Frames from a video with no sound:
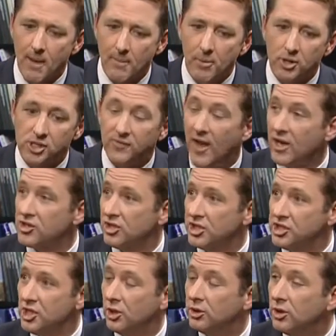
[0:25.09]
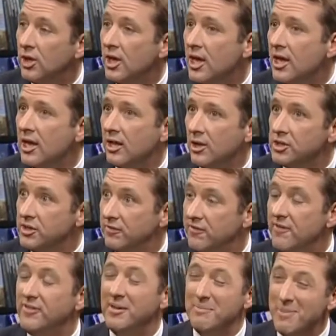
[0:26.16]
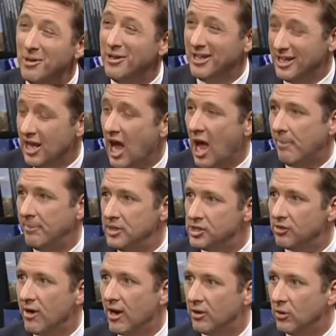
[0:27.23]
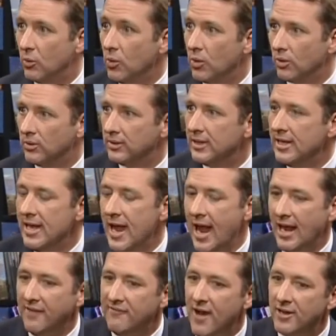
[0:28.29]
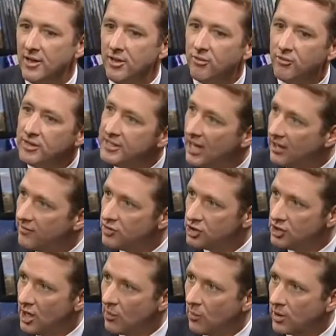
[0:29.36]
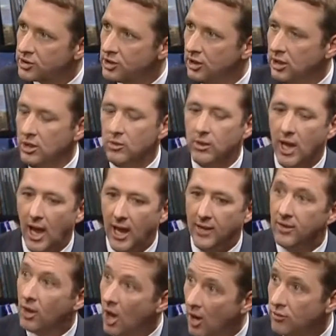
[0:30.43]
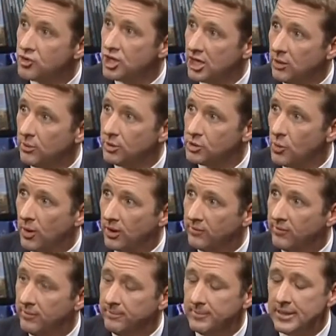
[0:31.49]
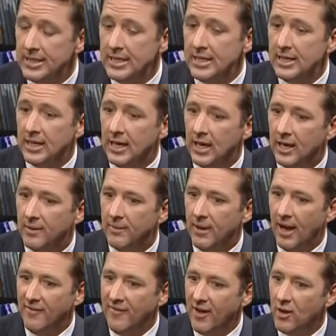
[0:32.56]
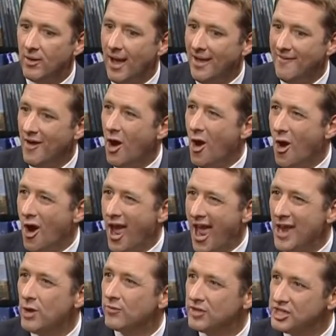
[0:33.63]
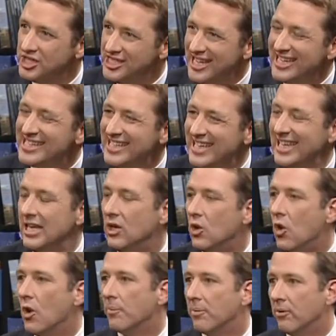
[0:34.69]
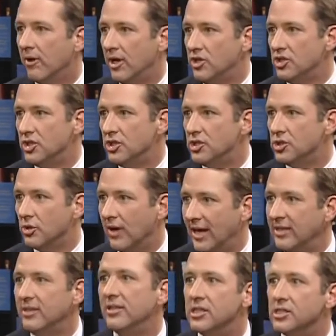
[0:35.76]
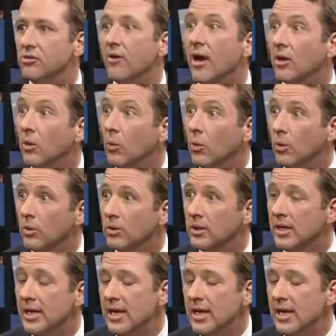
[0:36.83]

My books have actually sold close to fifty million copies around the world. And I founded three television networks in the U K. The Golf Channel was one of them. Uh, I've had, I've had over sixty corporations or entities around the world,